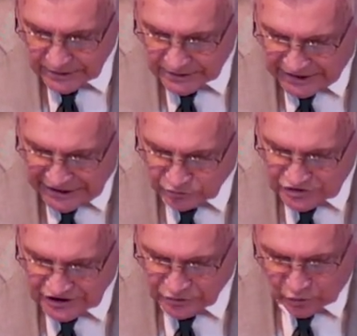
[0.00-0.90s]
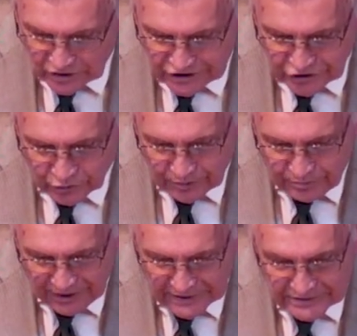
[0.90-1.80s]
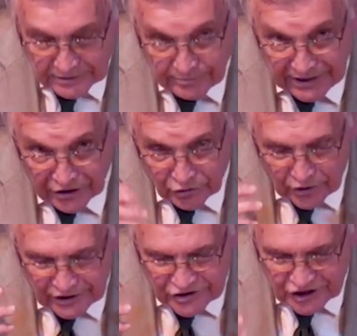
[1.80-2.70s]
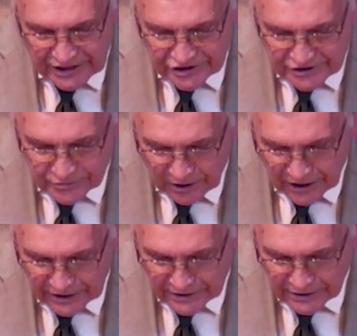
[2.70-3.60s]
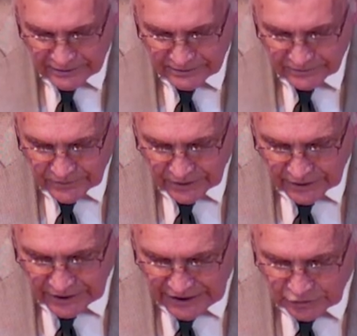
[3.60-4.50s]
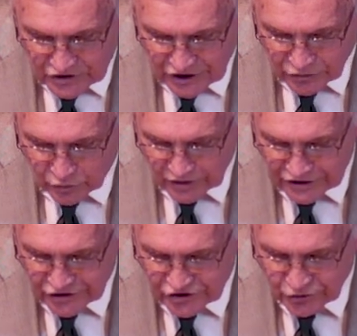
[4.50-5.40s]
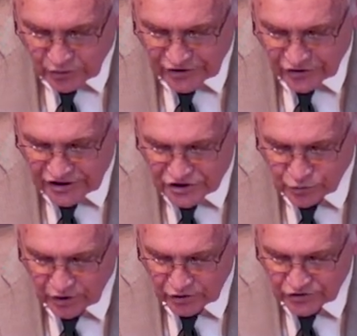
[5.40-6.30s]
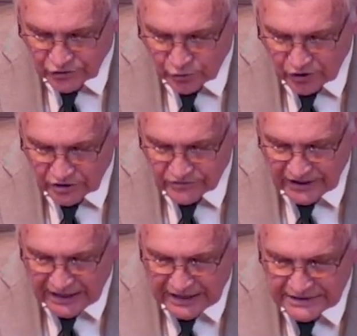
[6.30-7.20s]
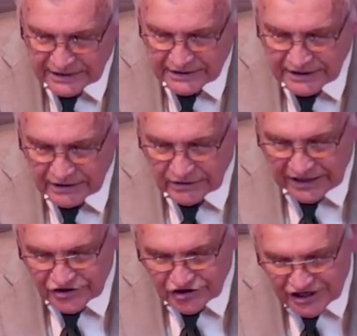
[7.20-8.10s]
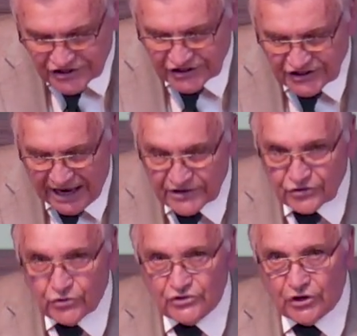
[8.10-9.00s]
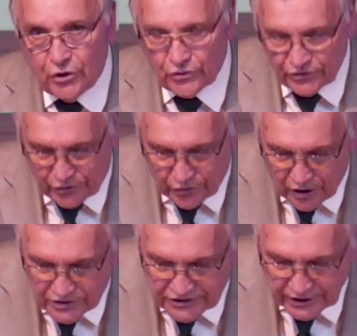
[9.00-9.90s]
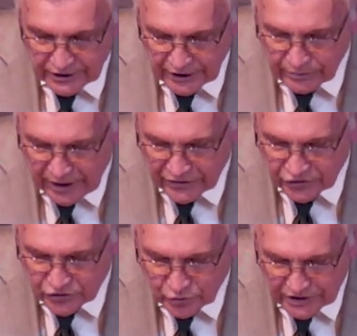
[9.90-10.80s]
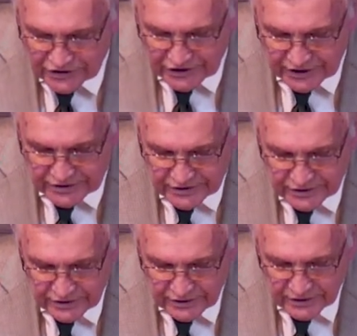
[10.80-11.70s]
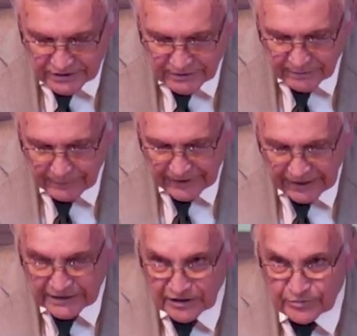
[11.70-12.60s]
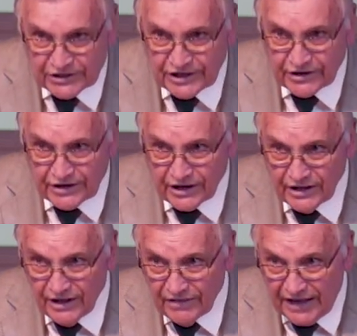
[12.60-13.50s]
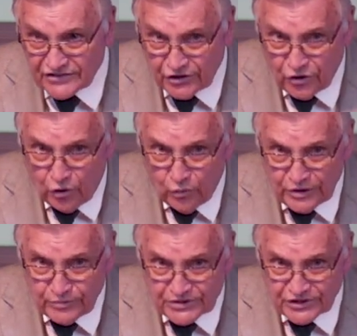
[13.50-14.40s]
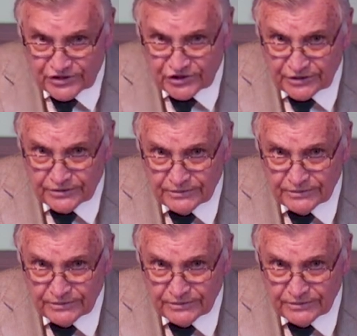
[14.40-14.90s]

Cain was unwilling to repent, metanoia, changed his mind. He was unwilling to surrender his will to the will of God, like Jesus had to to go to the cross in Matthew 26. And let me tell you, that's a no win position.